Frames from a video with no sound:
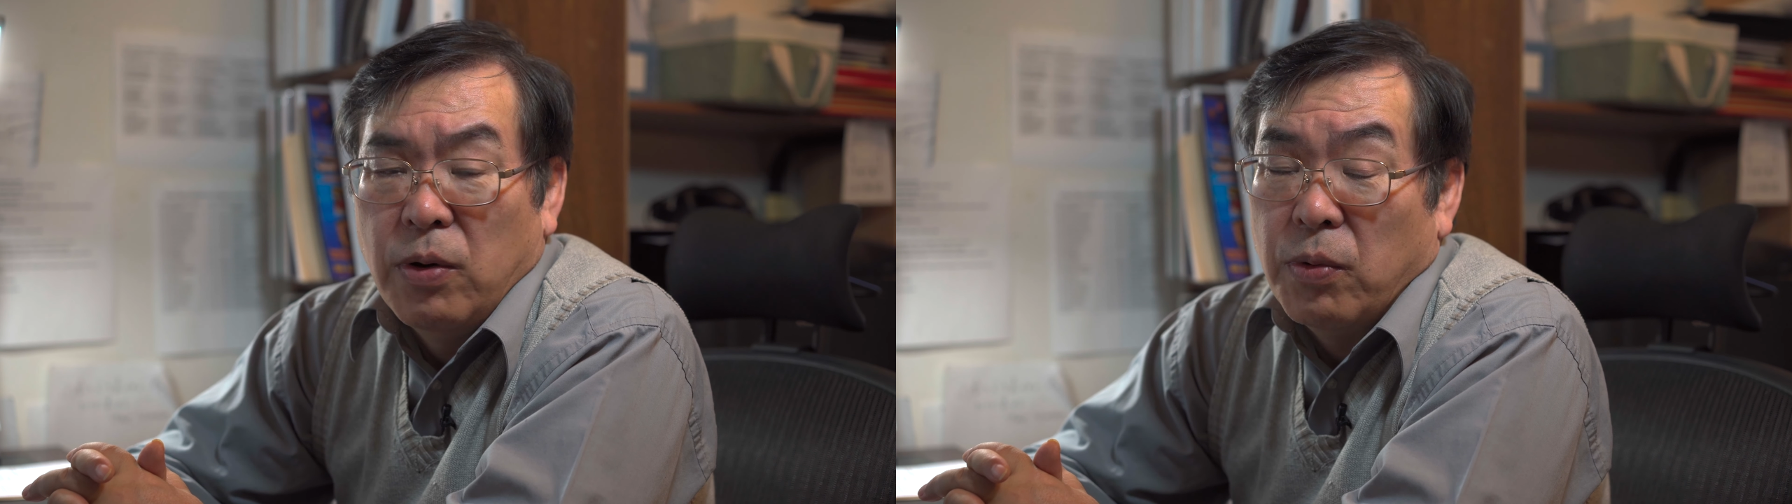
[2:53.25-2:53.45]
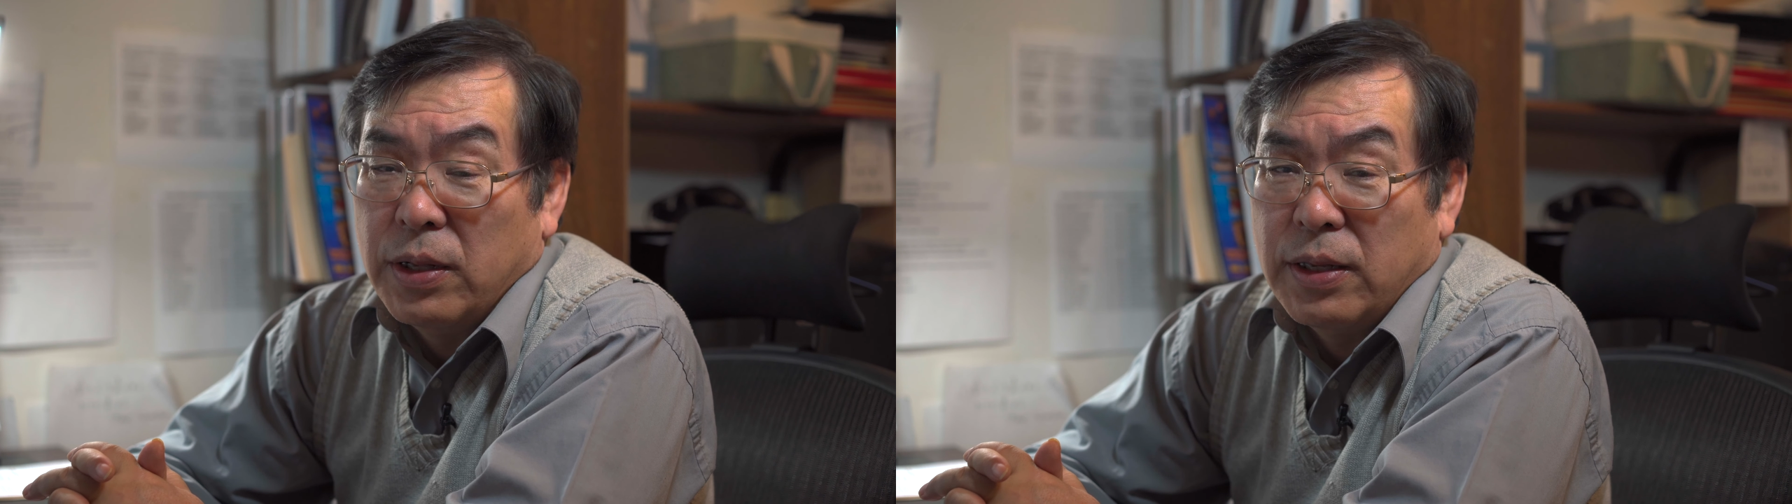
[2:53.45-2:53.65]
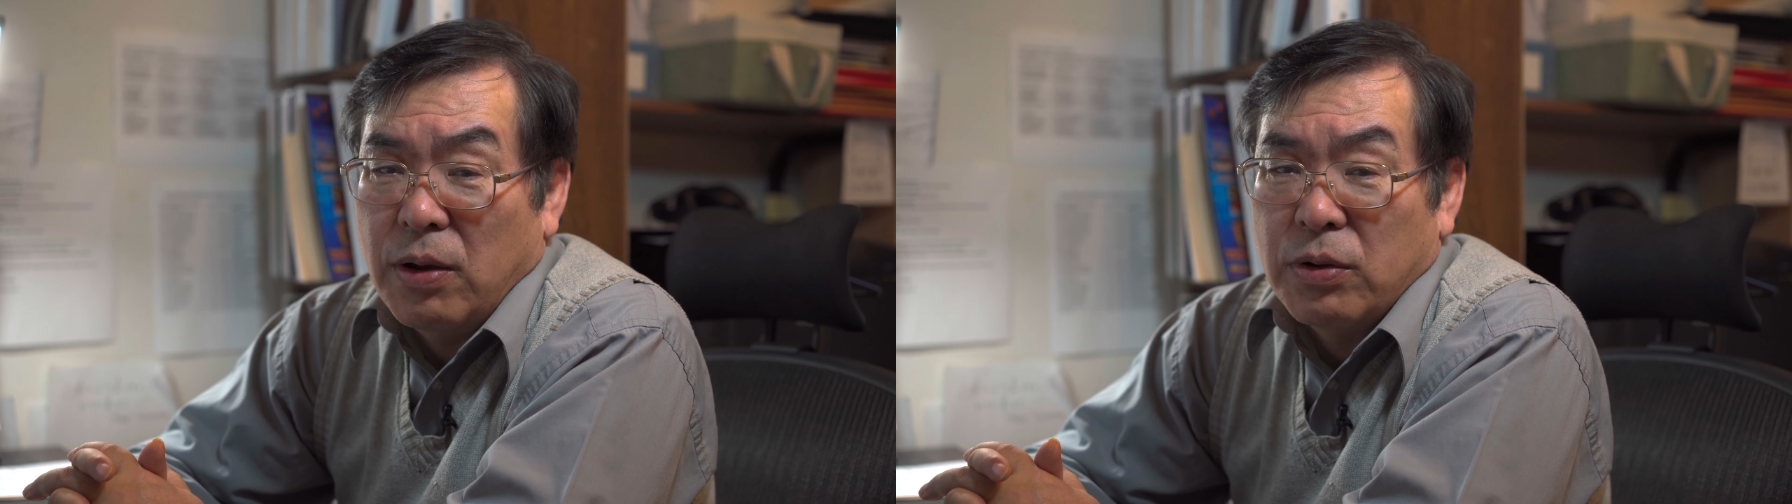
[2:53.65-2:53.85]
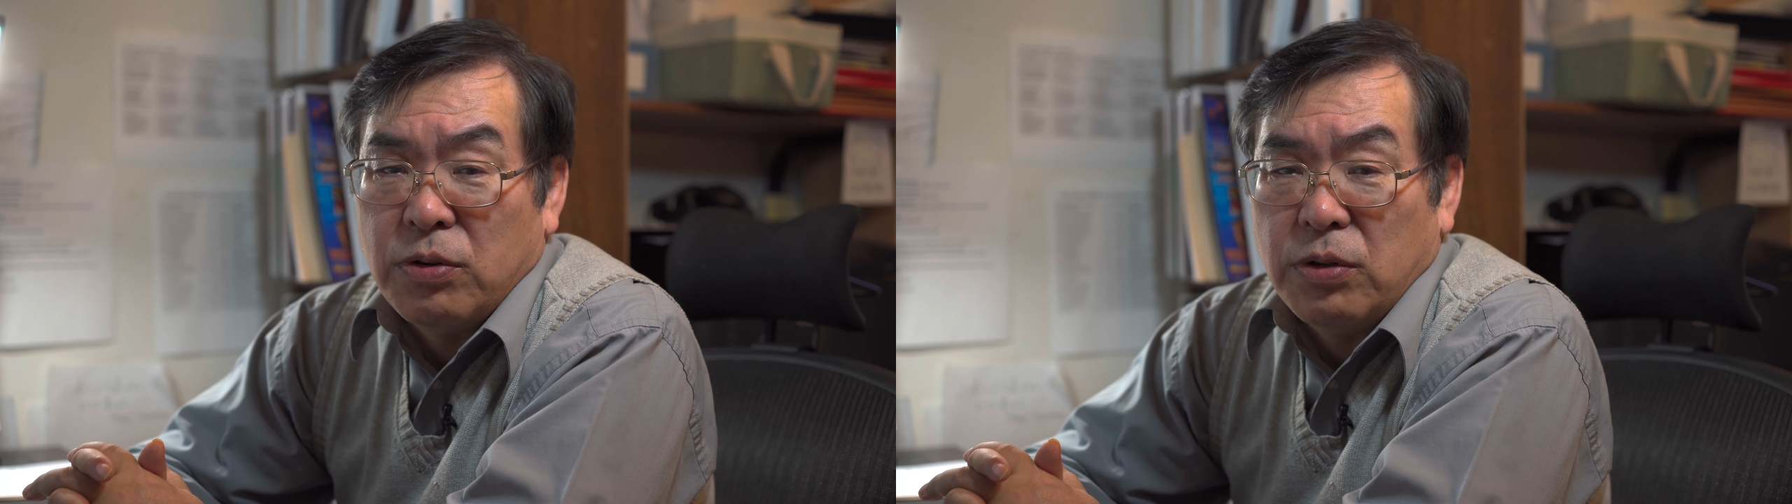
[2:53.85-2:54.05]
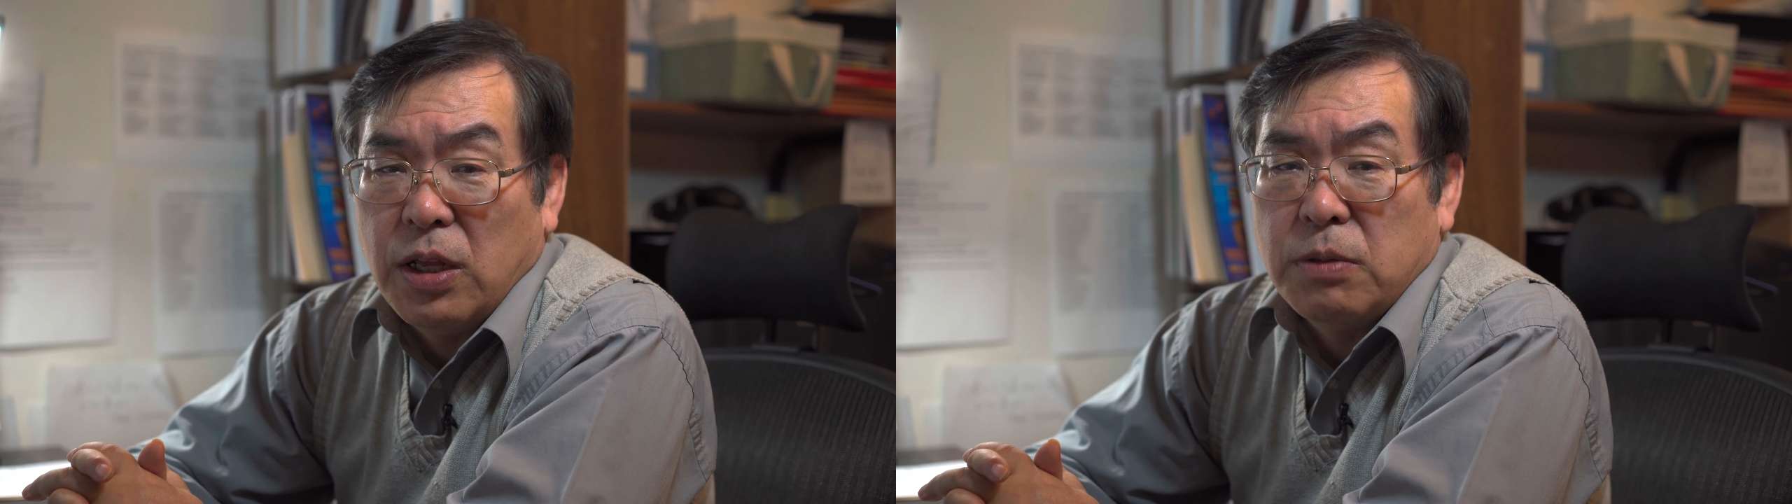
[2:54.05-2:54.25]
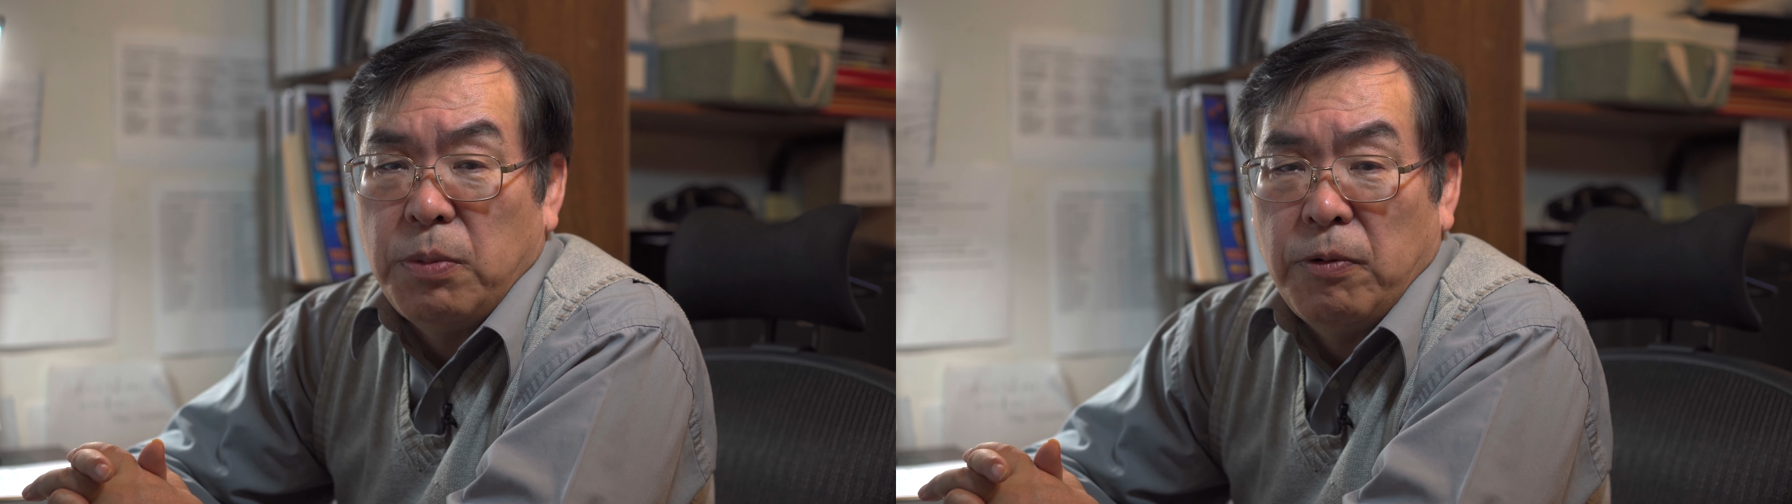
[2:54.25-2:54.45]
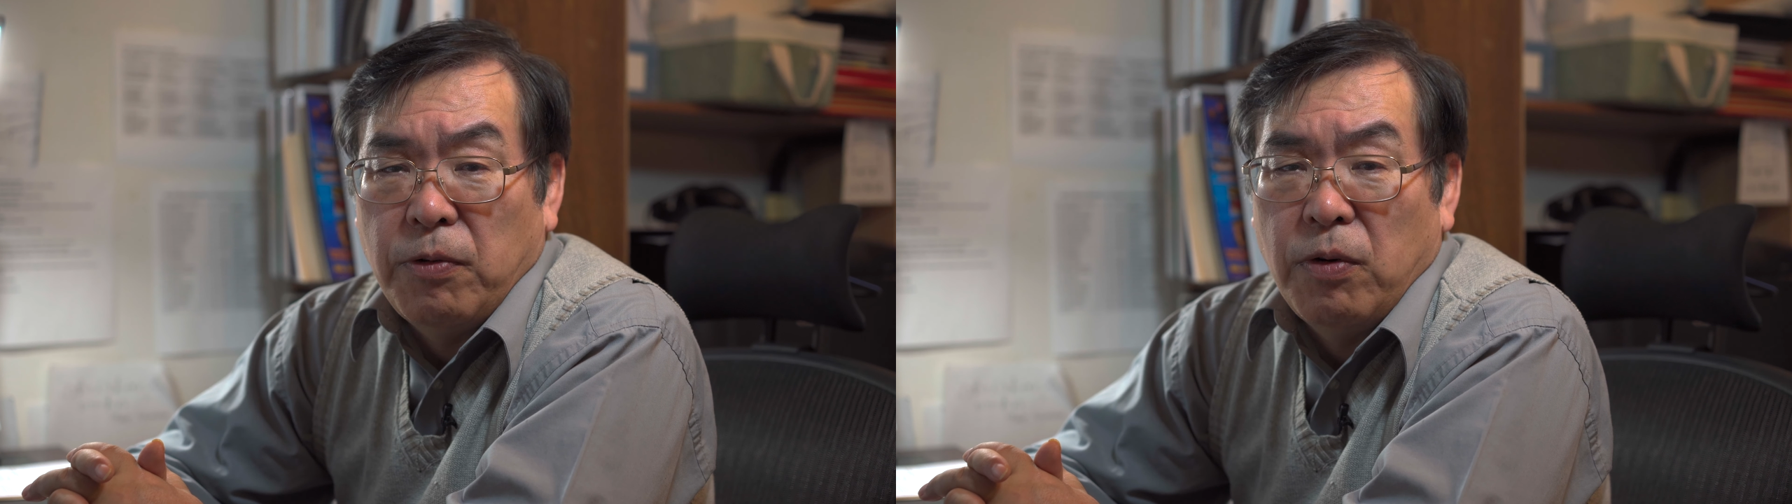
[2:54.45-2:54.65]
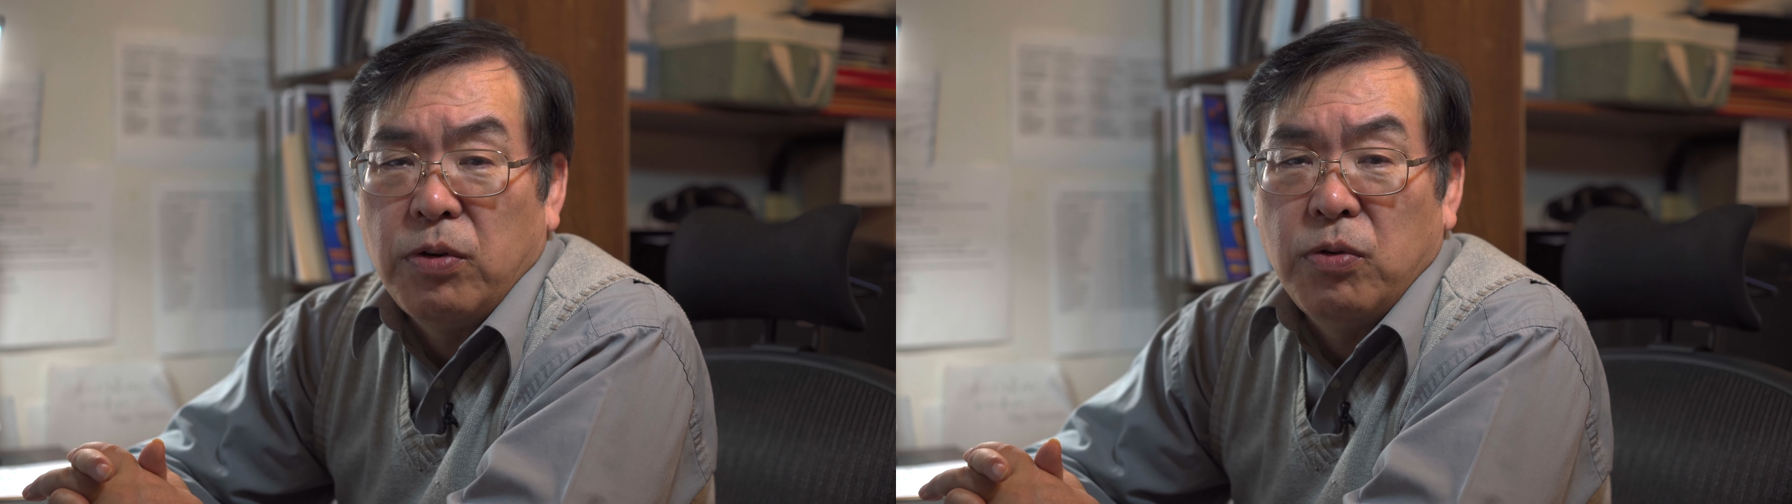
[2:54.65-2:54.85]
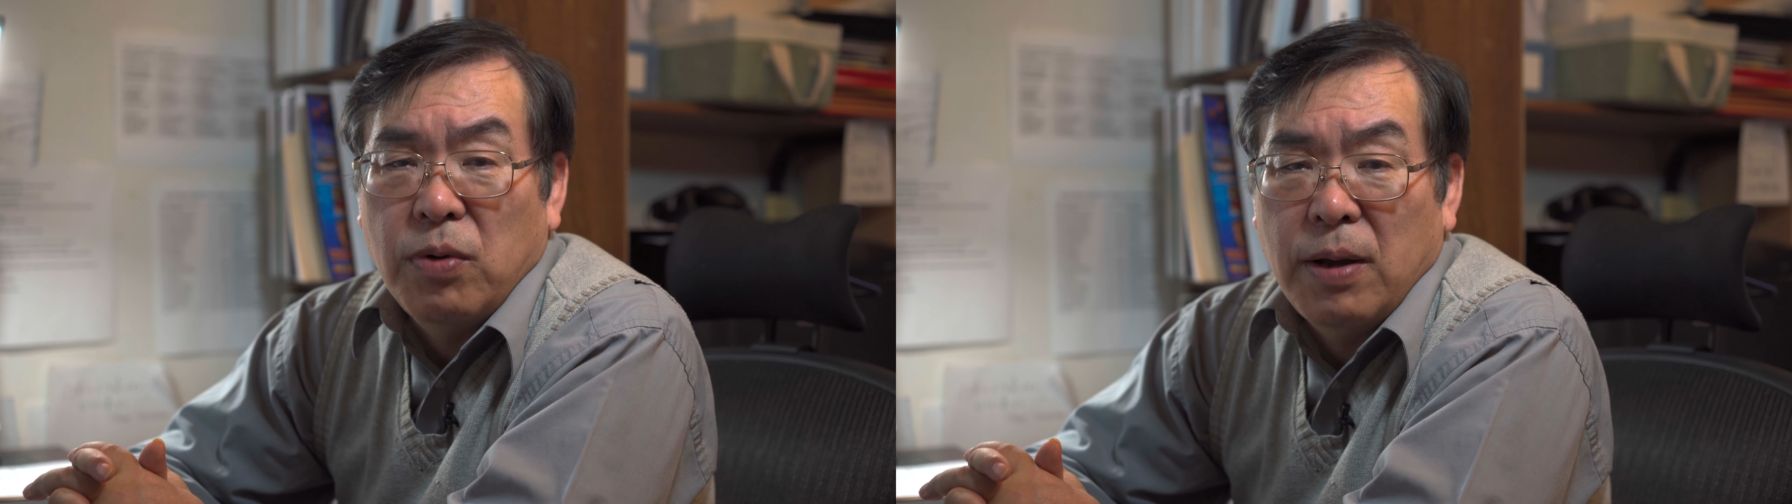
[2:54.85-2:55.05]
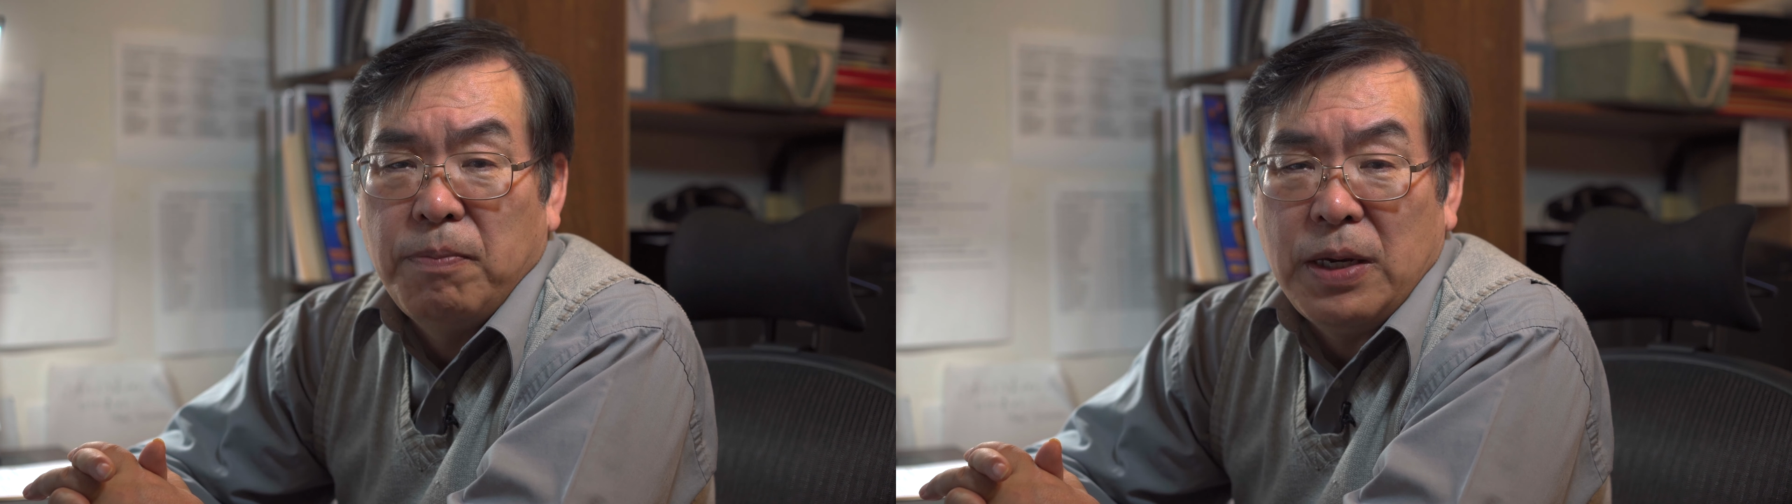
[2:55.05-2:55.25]
1 day or 2 days before
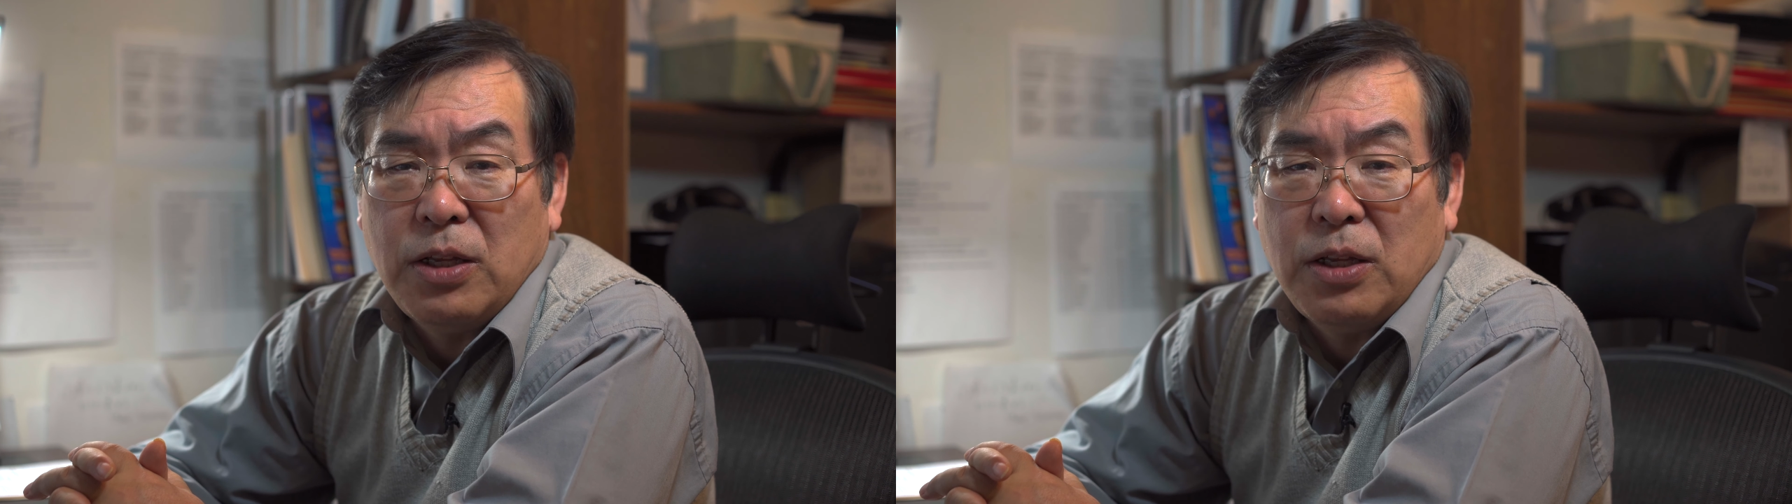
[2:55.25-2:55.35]
your B